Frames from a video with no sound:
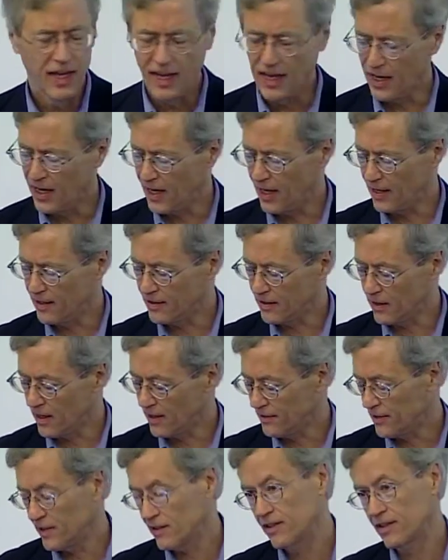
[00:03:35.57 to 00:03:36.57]
And I
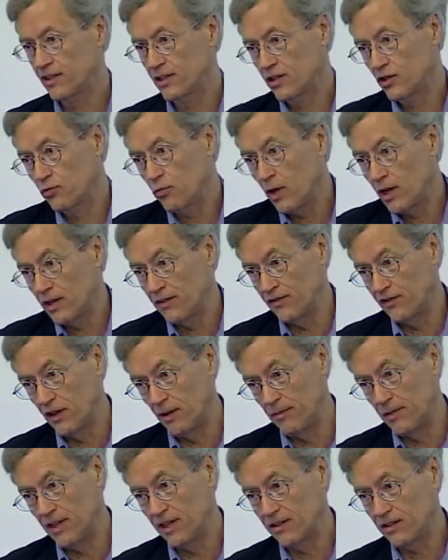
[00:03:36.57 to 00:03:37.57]
think this is one of
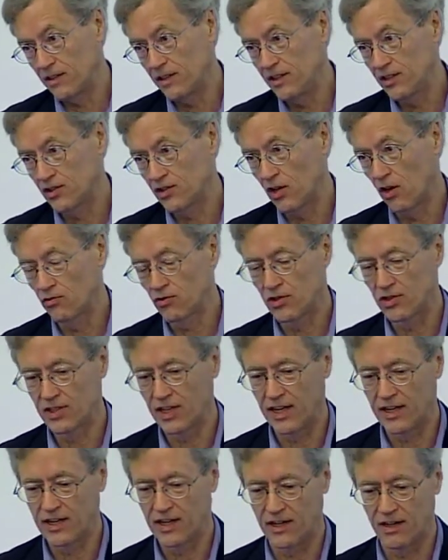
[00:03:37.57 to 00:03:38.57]
them, that at least social
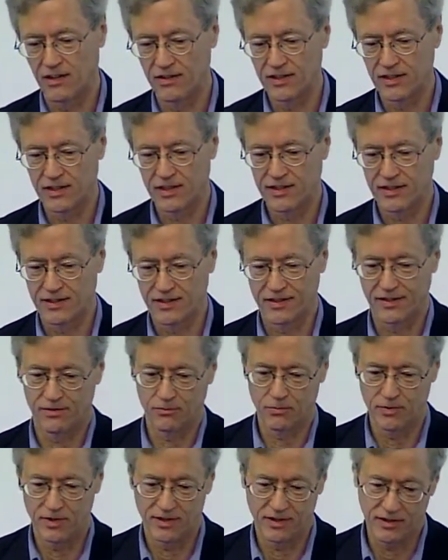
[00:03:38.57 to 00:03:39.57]
psychologists,
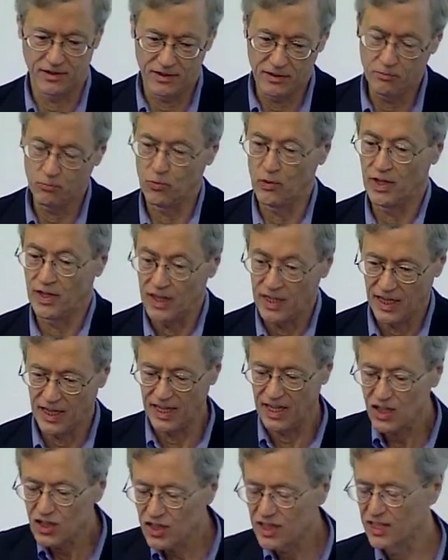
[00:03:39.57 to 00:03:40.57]
we, we
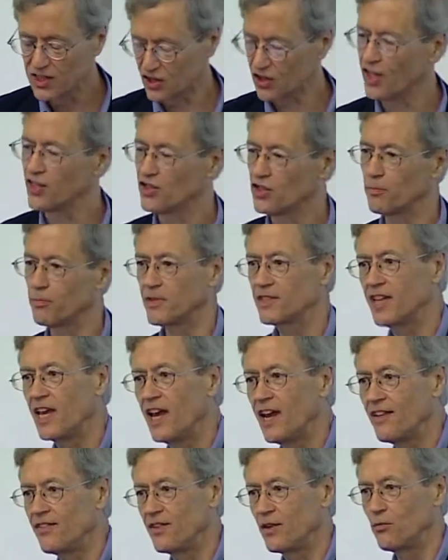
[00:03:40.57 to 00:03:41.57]
at least like to
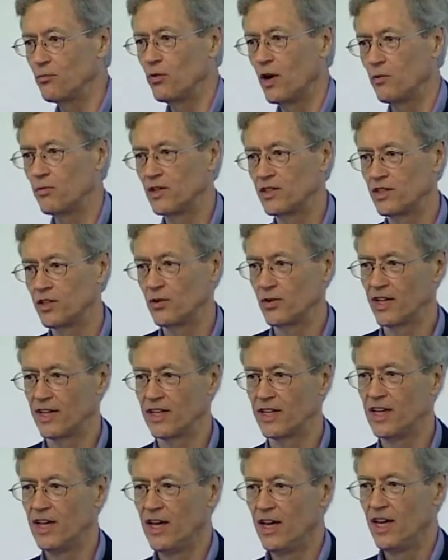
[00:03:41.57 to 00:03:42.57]
pretend that what we're
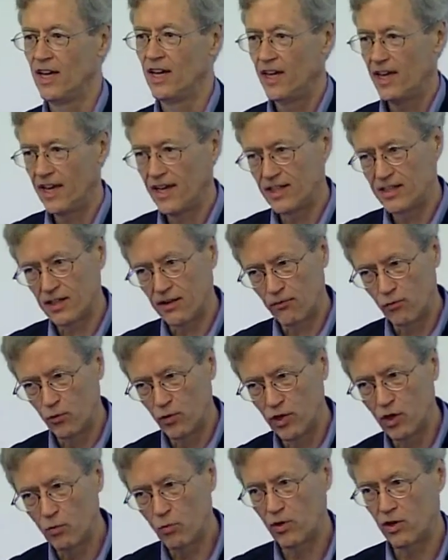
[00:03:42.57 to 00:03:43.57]
doing is of
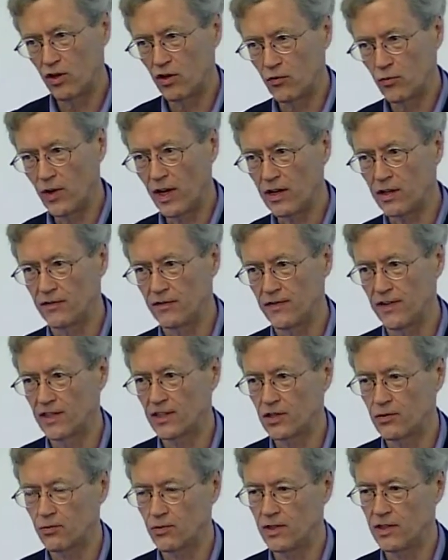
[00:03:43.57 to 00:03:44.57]
real world
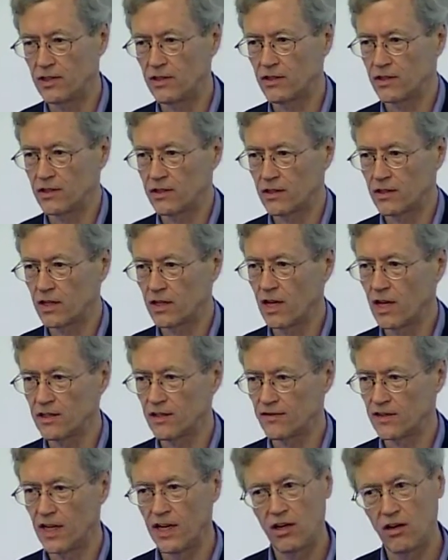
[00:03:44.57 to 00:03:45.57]
relevance, where
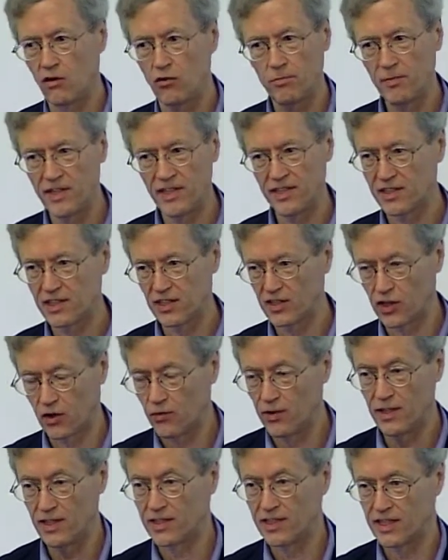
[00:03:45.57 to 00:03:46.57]
cognitive, and I don't mean this as a
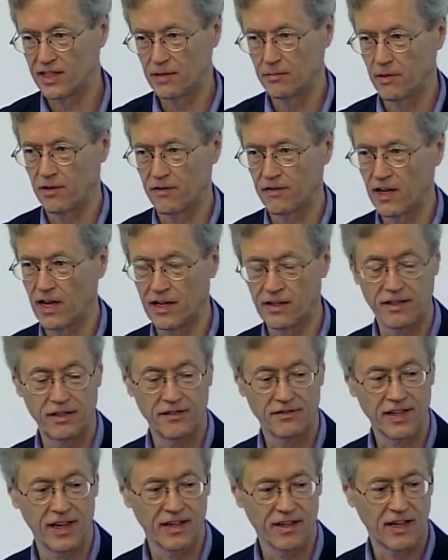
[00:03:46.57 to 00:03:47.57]
criticism of
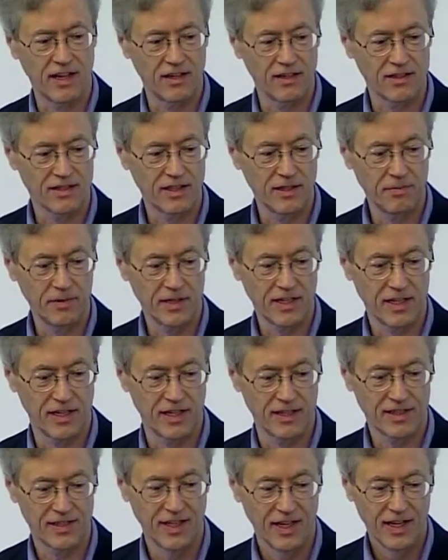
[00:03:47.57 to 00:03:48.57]
cognitive psychology
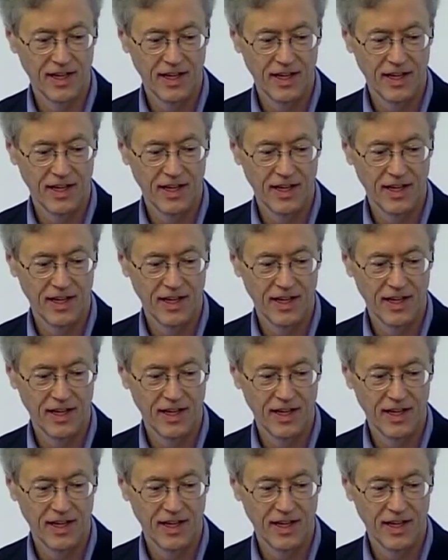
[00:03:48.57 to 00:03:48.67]
because